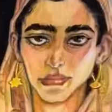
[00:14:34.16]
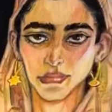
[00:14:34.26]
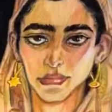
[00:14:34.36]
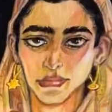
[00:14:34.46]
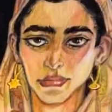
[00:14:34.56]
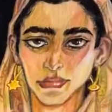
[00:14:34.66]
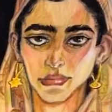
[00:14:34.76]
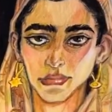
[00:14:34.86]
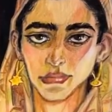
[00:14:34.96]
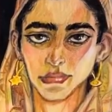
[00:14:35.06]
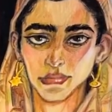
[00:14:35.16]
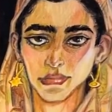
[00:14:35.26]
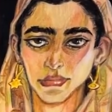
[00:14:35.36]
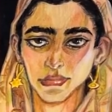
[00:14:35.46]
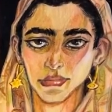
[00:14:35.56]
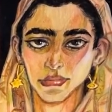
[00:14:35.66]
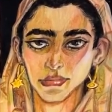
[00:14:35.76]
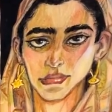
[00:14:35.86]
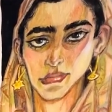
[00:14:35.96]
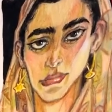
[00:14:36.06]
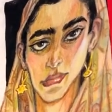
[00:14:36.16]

Nothing is said.